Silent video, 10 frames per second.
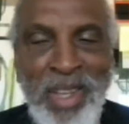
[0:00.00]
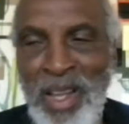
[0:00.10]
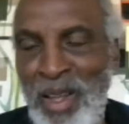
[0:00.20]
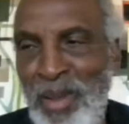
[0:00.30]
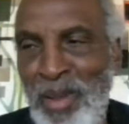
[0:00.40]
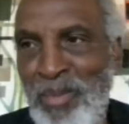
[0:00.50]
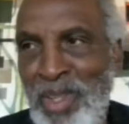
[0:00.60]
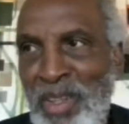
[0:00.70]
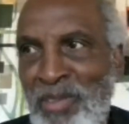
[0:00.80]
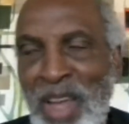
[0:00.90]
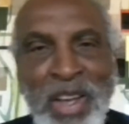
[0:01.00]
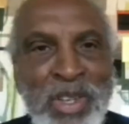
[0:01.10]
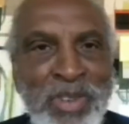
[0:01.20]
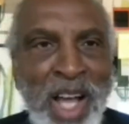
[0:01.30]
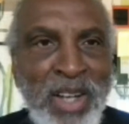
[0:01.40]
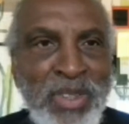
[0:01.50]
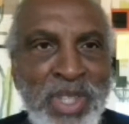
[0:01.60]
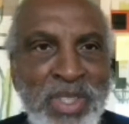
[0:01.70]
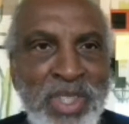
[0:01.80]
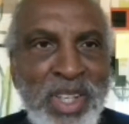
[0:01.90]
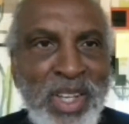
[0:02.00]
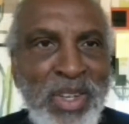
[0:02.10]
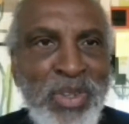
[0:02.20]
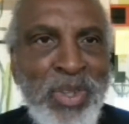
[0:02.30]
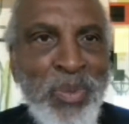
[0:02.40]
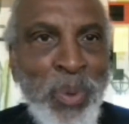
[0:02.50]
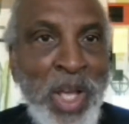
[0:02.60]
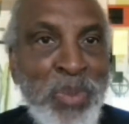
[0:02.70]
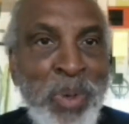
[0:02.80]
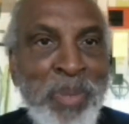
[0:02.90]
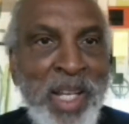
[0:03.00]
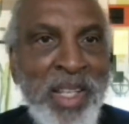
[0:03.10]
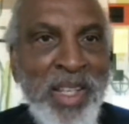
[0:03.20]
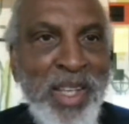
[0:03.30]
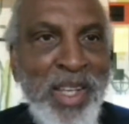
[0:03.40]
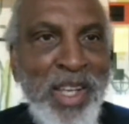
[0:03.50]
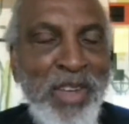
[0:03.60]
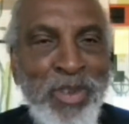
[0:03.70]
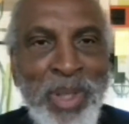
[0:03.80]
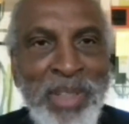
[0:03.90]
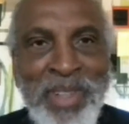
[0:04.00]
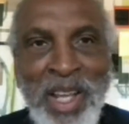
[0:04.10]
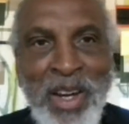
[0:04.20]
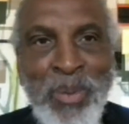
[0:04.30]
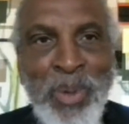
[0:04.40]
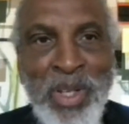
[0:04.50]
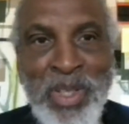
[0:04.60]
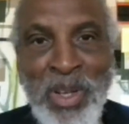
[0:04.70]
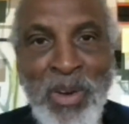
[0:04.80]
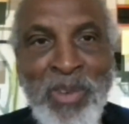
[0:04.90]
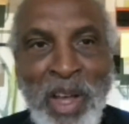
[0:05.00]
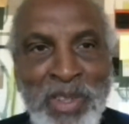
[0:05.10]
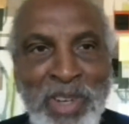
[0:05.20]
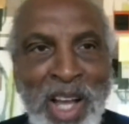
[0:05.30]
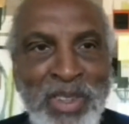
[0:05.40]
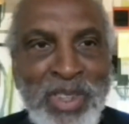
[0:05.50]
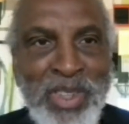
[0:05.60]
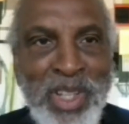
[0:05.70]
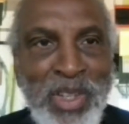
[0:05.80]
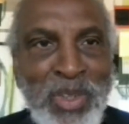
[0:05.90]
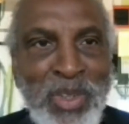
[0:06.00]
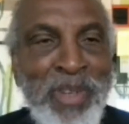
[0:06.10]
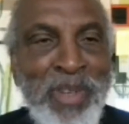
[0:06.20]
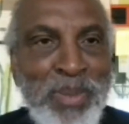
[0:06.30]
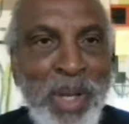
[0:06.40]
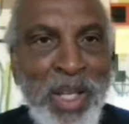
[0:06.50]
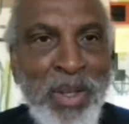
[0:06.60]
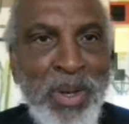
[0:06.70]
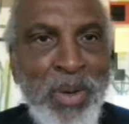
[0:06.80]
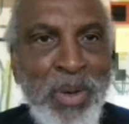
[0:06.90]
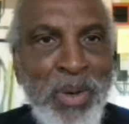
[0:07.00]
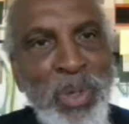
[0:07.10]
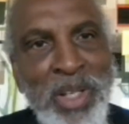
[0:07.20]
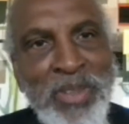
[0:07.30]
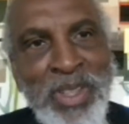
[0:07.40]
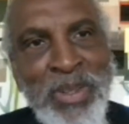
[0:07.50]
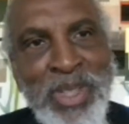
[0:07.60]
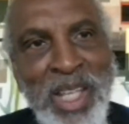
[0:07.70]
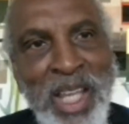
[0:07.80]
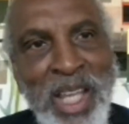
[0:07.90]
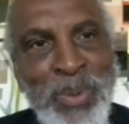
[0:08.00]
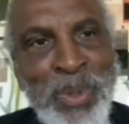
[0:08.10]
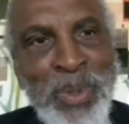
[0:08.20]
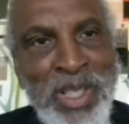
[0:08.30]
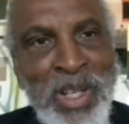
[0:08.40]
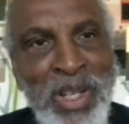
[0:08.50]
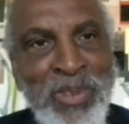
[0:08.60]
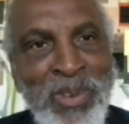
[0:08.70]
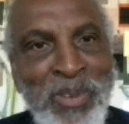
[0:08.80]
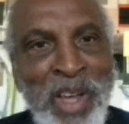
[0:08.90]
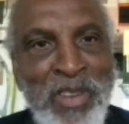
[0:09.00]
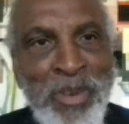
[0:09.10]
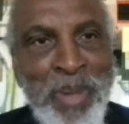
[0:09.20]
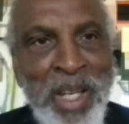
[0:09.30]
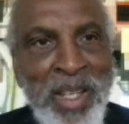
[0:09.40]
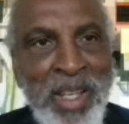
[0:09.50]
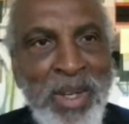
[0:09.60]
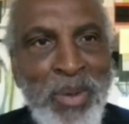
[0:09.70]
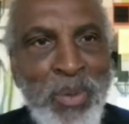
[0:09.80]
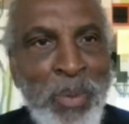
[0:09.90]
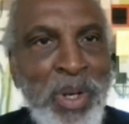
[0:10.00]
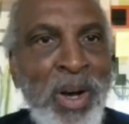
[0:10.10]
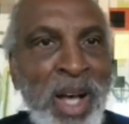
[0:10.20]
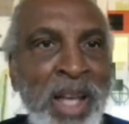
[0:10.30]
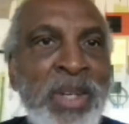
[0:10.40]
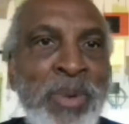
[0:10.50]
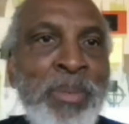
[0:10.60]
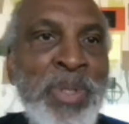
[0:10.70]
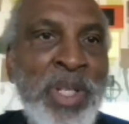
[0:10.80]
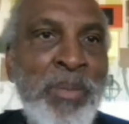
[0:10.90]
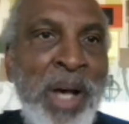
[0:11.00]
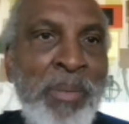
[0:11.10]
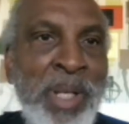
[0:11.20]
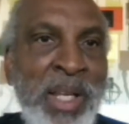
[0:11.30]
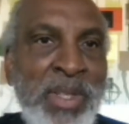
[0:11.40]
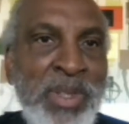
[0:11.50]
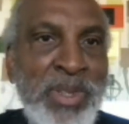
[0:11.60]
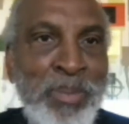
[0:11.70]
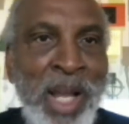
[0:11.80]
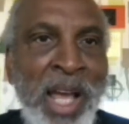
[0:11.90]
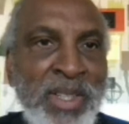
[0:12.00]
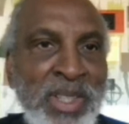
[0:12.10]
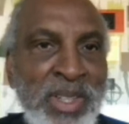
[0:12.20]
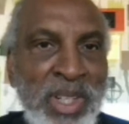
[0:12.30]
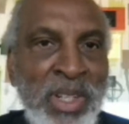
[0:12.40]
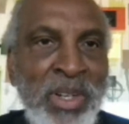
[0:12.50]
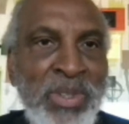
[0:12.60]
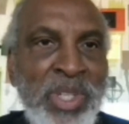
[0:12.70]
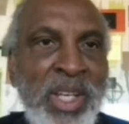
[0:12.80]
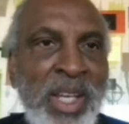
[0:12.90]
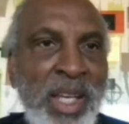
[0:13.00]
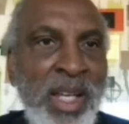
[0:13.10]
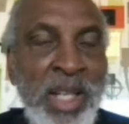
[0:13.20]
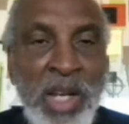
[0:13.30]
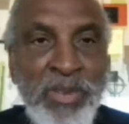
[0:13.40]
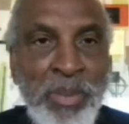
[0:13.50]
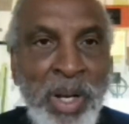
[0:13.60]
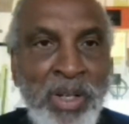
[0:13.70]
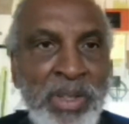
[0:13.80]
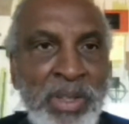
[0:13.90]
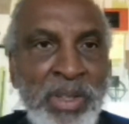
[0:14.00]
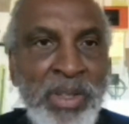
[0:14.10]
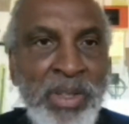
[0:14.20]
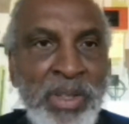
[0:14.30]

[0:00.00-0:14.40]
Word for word: uh, value for houses, you raise more money. If you live in an area where there's low value for houses, you have less money. But who lives in those areas where there's low, low value for money? What we call underrepresented populations, blacks, Latinos, Native Americans.